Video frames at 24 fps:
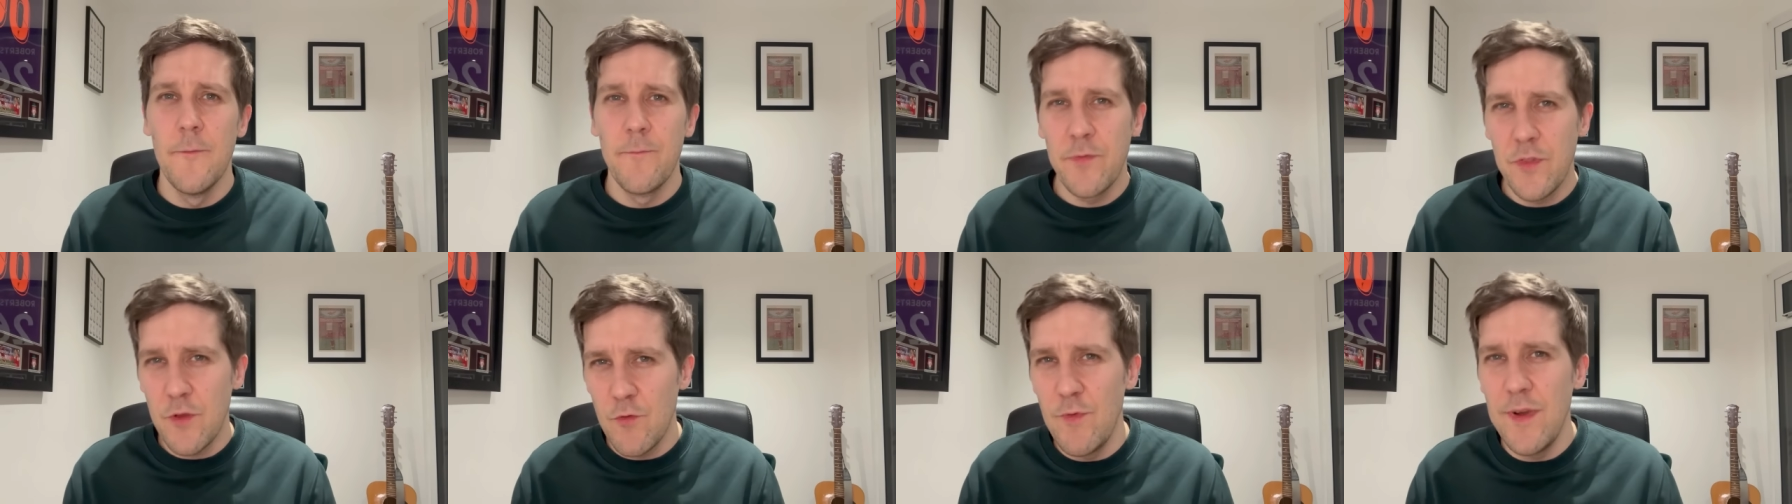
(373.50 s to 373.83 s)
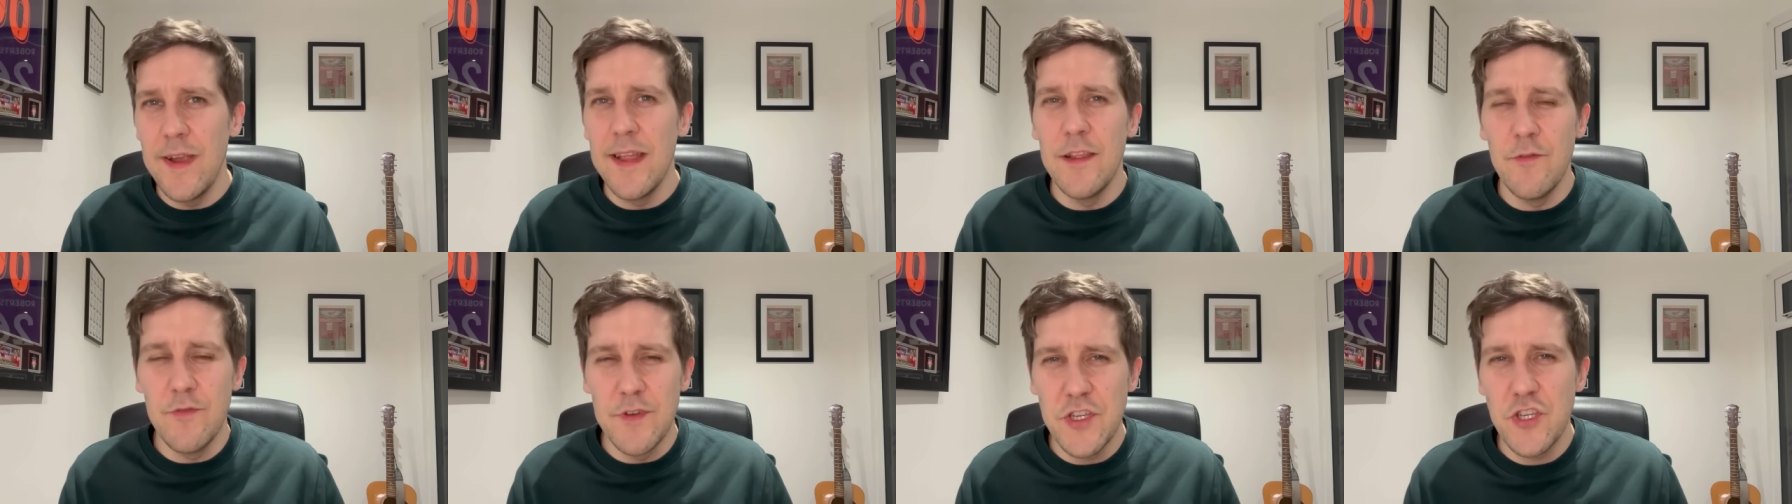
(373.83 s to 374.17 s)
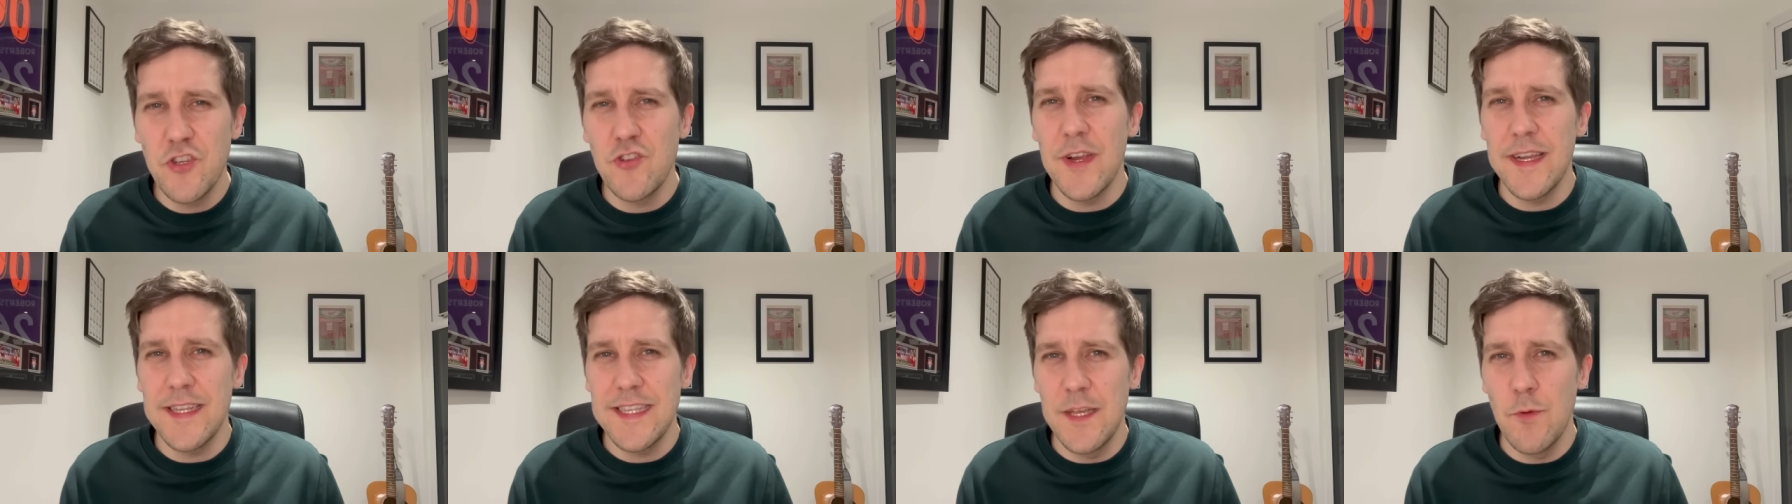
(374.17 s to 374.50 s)
really
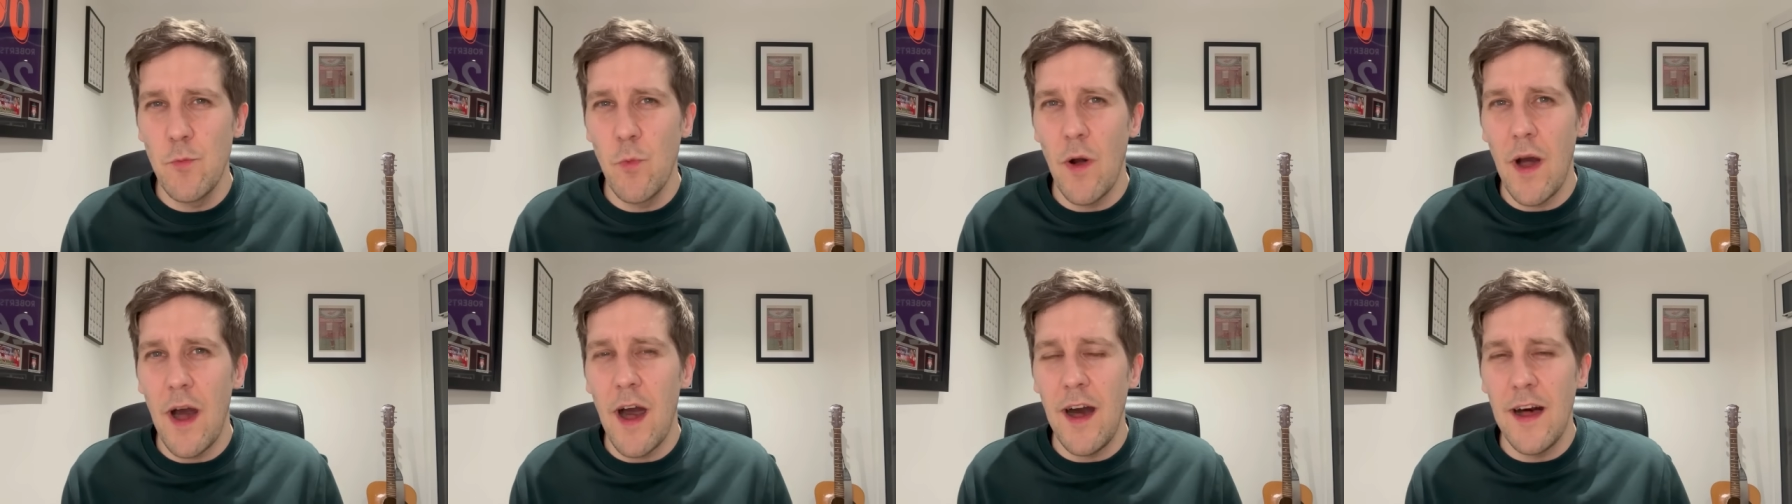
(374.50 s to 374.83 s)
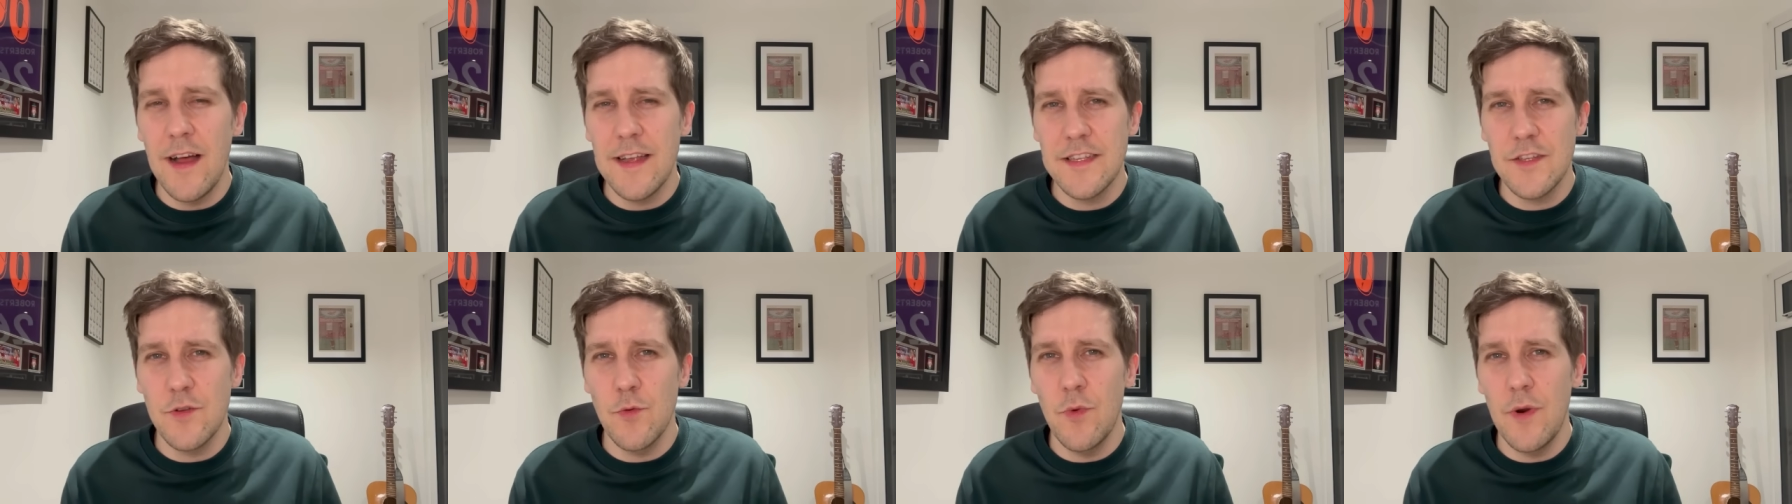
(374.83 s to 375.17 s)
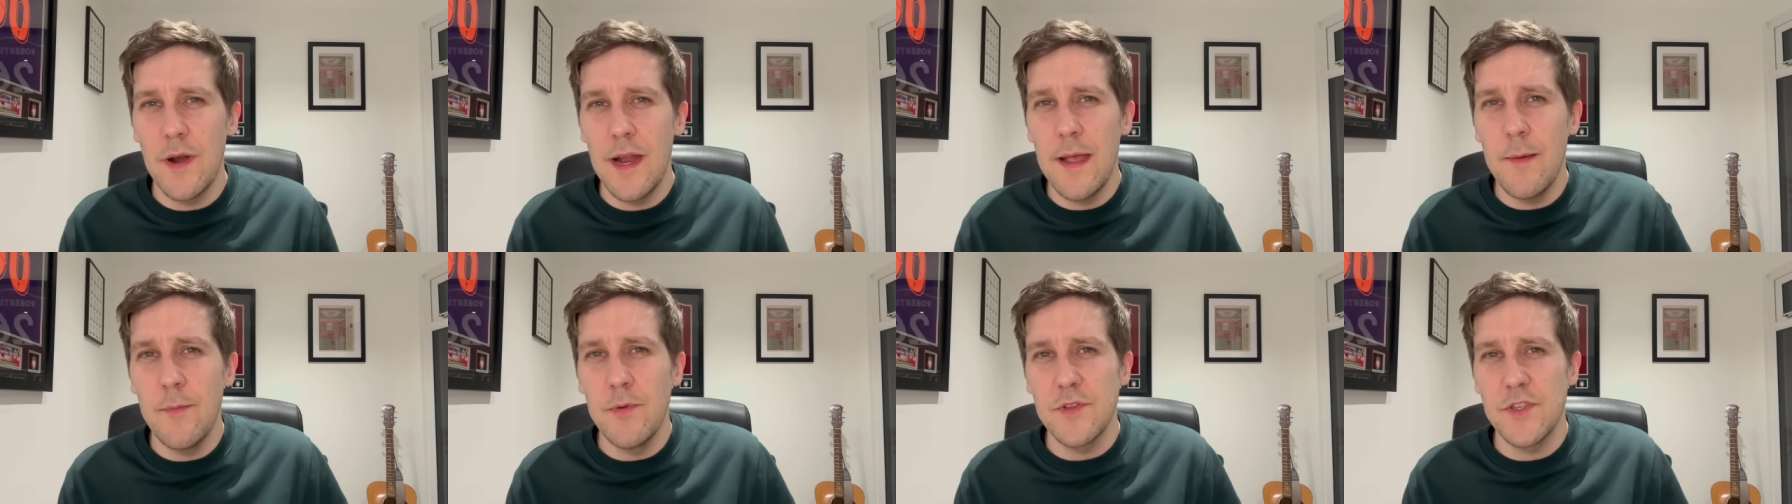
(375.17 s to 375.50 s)
restricted what Arsenal were
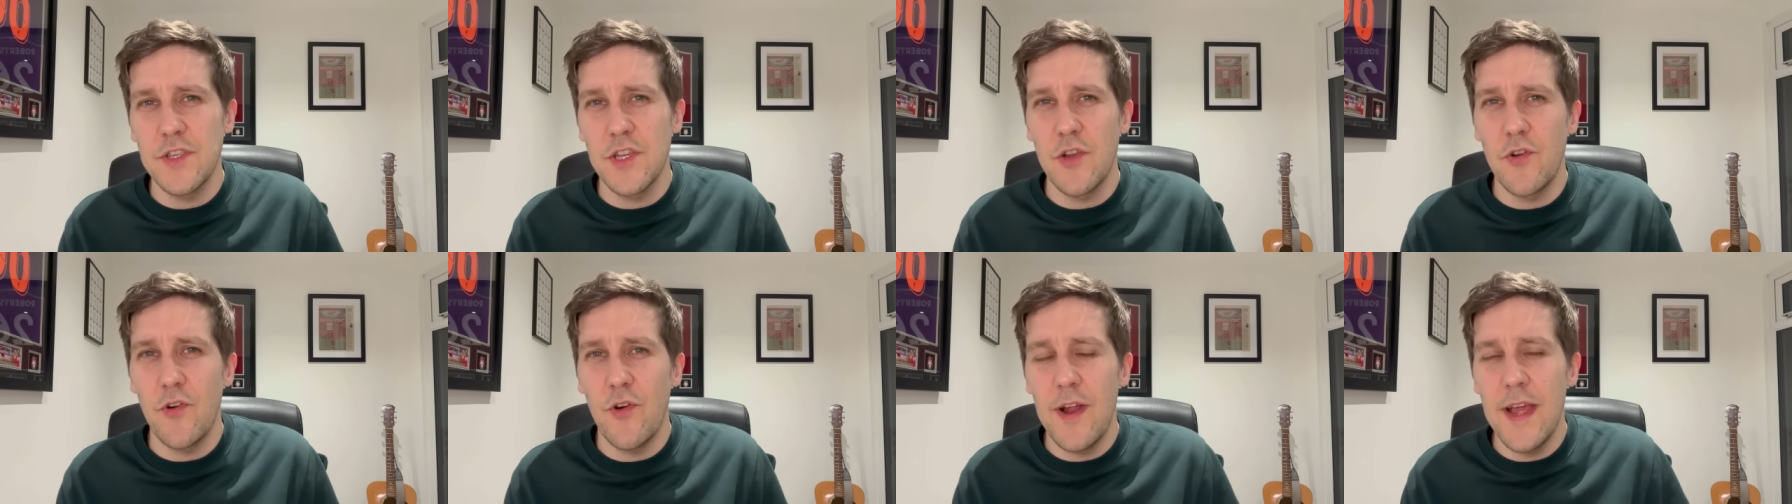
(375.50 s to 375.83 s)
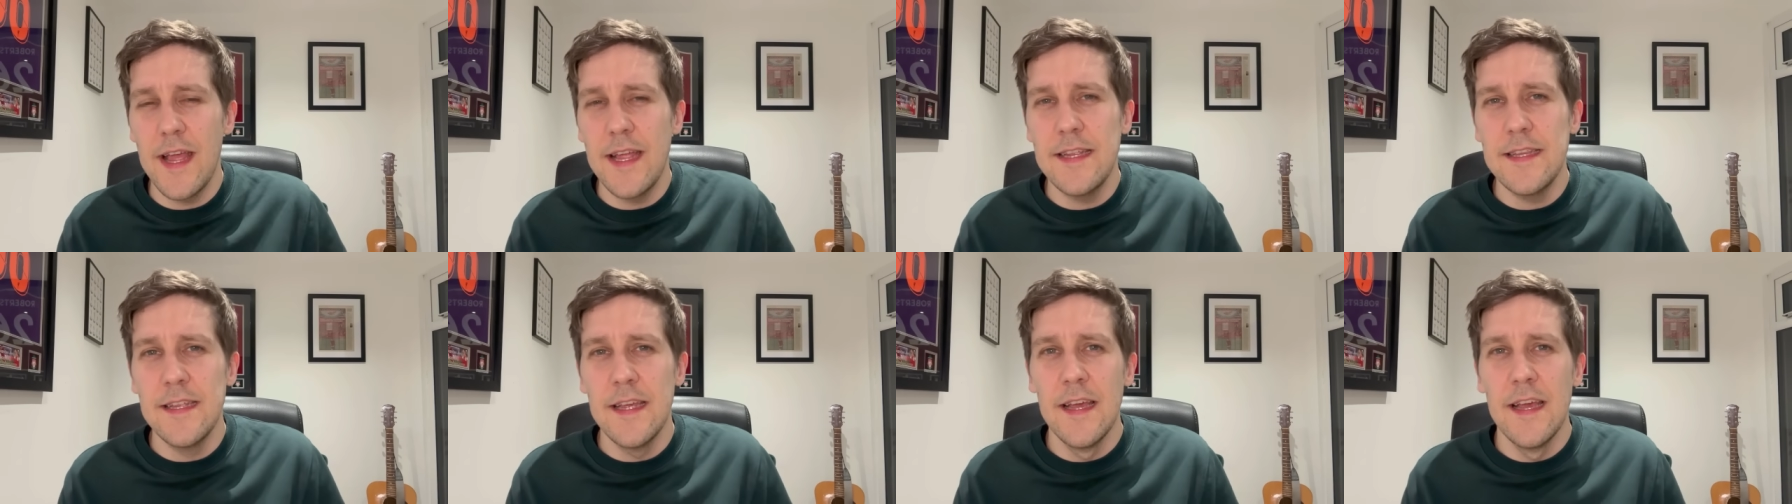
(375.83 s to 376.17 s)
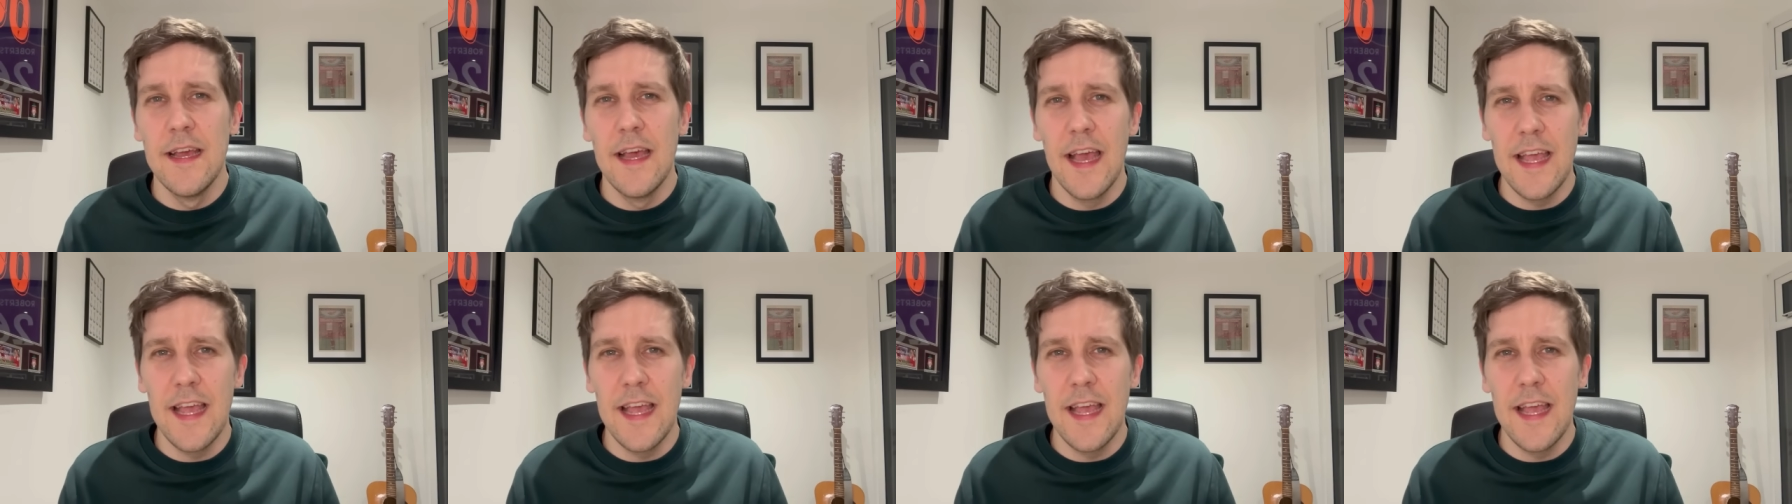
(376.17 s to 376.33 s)
able to create